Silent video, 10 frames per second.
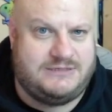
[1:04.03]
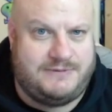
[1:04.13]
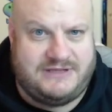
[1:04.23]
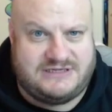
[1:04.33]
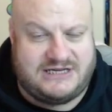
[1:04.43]
to
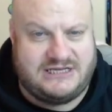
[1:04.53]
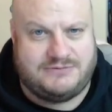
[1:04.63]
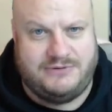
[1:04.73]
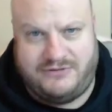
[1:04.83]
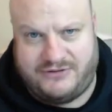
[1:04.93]
be the
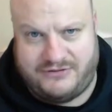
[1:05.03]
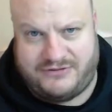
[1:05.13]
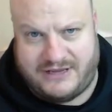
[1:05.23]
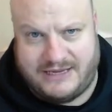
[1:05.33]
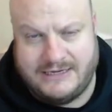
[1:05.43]
sentiment that
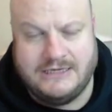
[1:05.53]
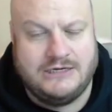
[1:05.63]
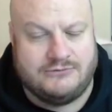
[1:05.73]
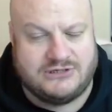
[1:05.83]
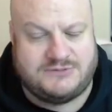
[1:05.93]
the
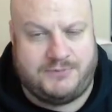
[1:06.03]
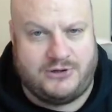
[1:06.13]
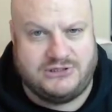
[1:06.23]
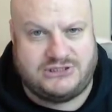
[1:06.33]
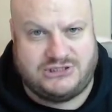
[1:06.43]

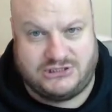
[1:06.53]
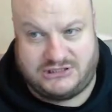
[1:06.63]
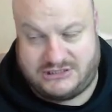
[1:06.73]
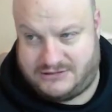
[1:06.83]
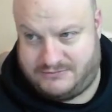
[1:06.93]
response
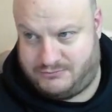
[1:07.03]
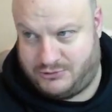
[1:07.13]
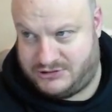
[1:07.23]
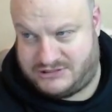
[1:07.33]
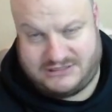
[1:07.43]
just
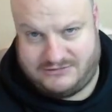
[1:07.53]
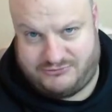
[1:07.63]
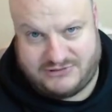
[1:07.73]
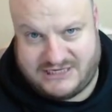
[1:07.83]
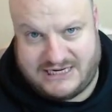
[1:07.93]
was
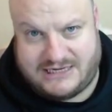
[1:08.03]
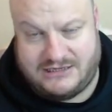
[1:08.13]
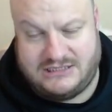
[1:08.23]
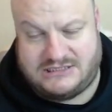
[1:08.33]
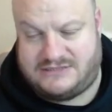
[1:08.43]

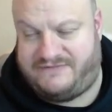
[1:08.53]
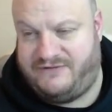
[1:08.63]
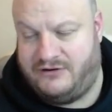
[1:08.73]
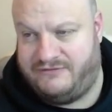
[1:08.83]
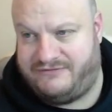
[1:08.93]
ridiculous,
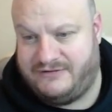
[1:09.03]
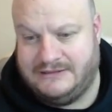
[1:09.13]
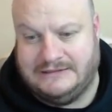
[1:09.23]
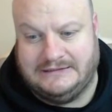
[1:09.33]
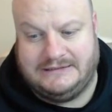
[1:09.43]
full of
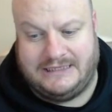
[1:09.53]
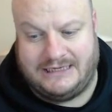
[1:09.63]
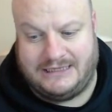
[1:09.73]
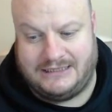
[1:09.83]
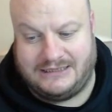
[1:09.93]

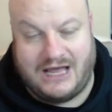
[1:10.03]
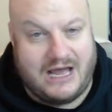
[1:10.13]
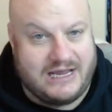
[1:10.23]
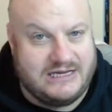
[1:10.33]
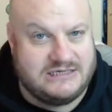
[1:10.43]
uh,
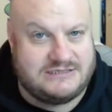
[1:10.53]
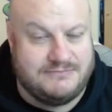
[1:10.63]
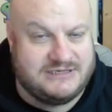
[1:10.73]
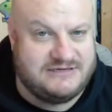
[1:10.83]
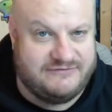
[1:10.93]
lies,
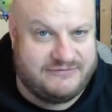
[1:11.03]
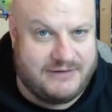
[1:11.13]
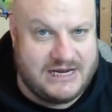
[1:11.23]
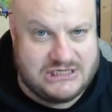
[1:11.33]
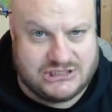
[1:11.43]

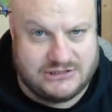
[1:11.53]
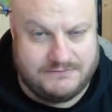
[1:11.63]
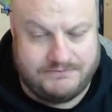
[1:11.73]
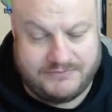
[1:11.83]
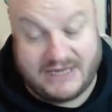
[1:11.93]

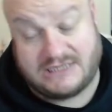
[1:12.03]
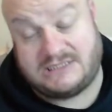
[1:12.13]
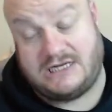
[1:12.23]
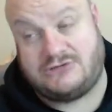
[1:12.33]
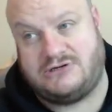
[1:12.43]
misinformation,
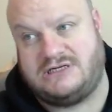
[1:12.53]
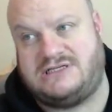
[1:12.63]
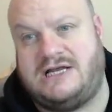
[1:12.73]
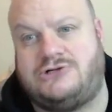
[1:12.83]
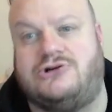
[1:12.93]
etc.,
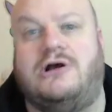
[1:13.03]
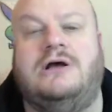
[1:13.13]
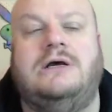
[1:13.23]
etc.